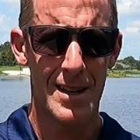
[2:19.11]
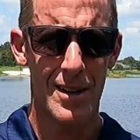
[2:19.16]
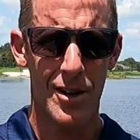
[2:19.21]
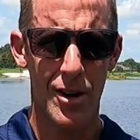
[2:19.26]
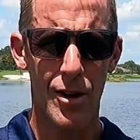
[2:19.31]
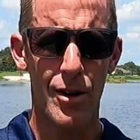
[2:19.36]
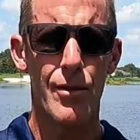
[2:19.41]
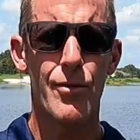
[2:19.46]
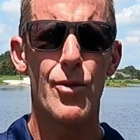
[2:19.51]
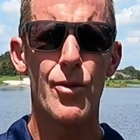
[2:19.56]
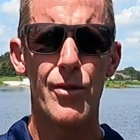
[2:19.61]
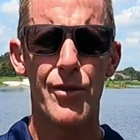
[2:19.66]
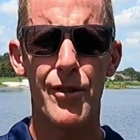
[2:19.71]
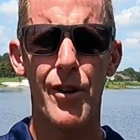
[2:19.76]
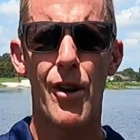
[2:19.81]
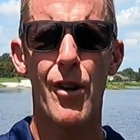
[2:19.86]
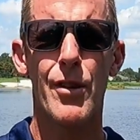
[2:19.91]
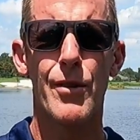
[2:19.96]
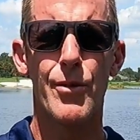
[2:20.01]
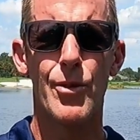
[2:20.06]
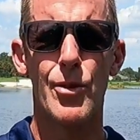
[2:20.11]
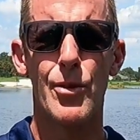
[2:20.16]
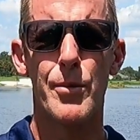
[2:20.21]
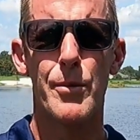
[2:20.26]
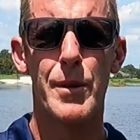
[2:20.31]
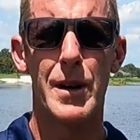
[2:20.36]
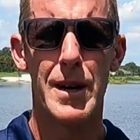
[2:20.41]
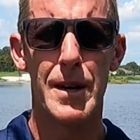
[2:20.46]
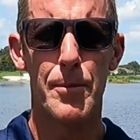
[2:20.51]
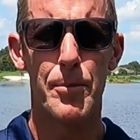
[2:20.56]
Carnival is Carnival,
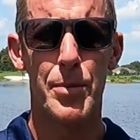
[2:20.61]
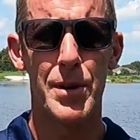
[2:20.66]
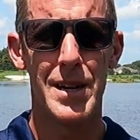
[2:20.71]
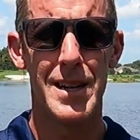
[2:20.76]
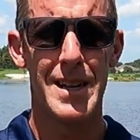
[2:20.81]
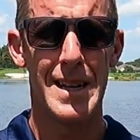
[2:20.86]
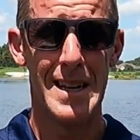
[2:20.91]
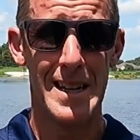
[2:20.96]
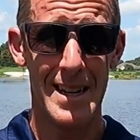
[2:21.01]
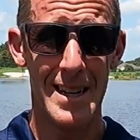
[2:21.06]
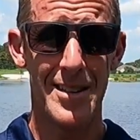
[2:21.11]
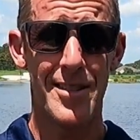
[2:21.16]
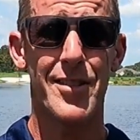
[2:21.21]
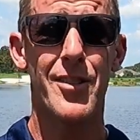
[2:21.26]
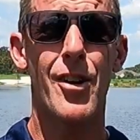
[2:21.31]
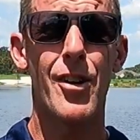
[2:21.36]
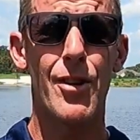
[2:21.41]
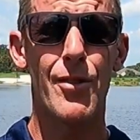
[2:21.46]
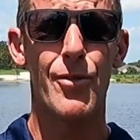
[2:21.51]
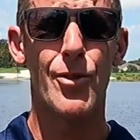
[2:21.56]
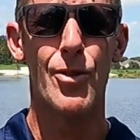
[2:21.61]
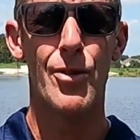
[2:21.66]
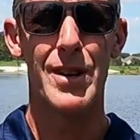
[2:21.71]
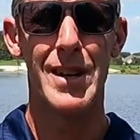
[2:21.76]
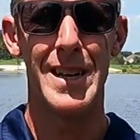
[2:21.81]
but it is Carnival.